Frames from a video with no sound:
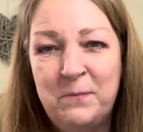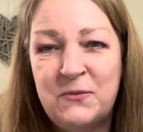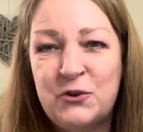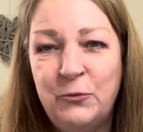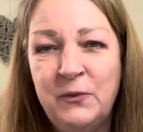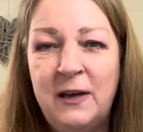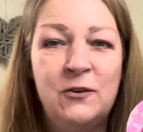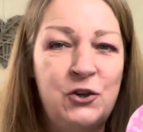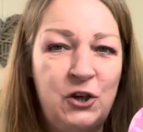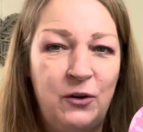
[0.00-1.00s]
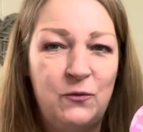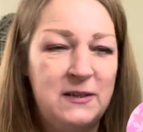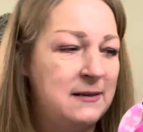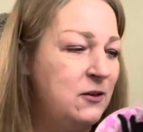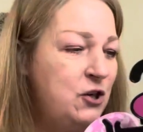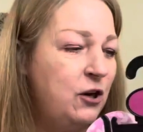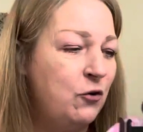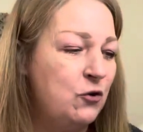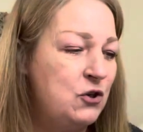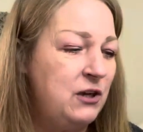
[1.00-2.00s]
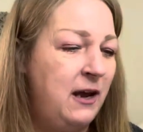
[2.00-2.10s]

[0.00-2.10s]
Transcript: some little shoes that she could